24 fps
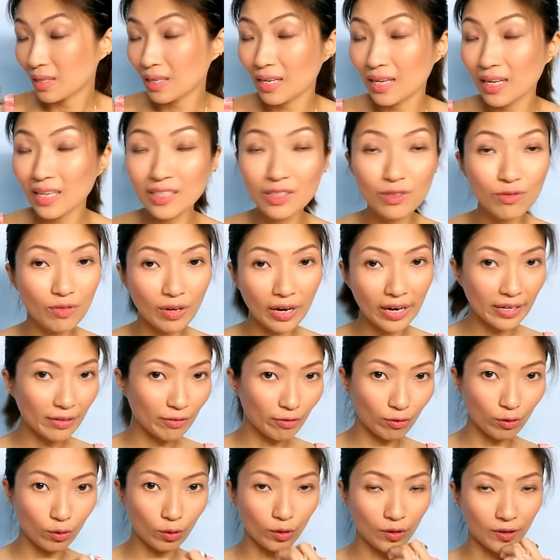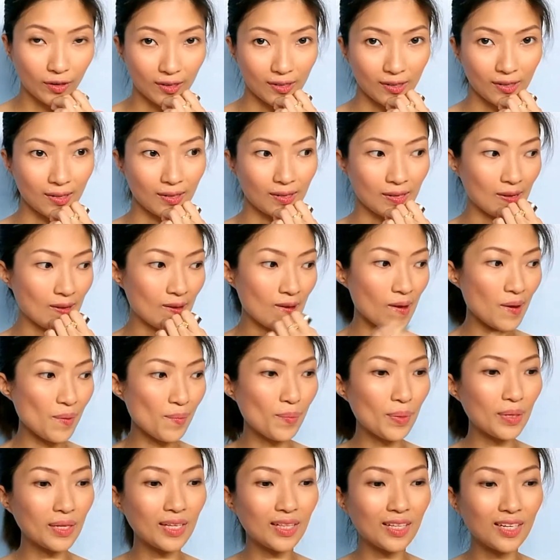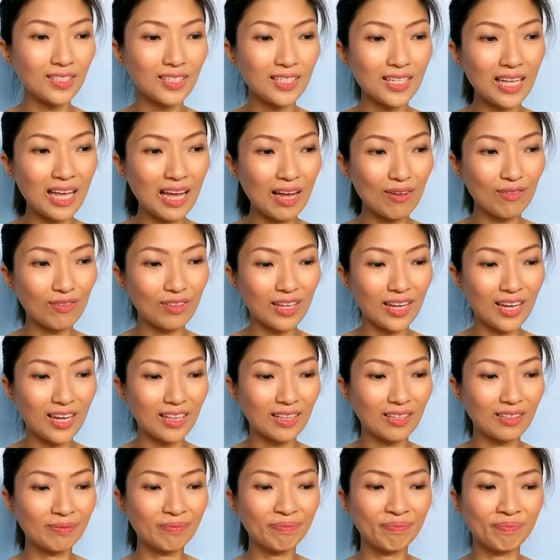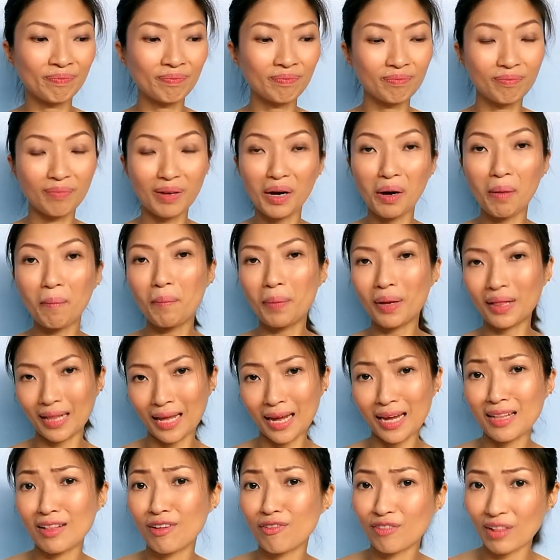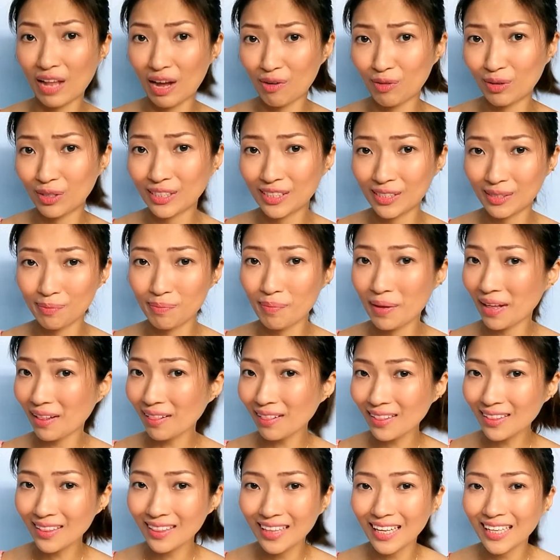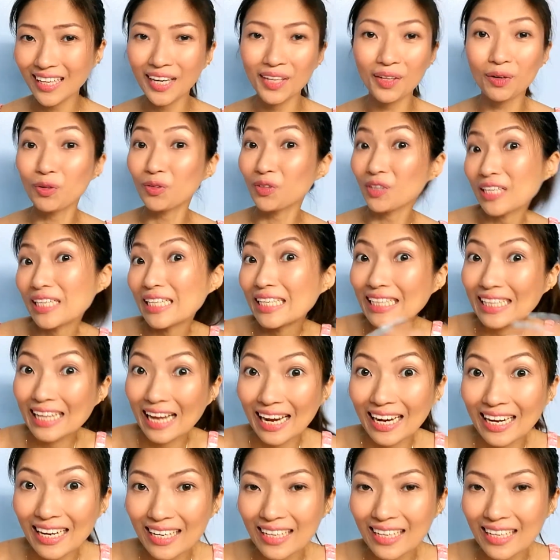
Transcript: It's very floral, but it doesn't have that parang patay na flower smell that I don't really like.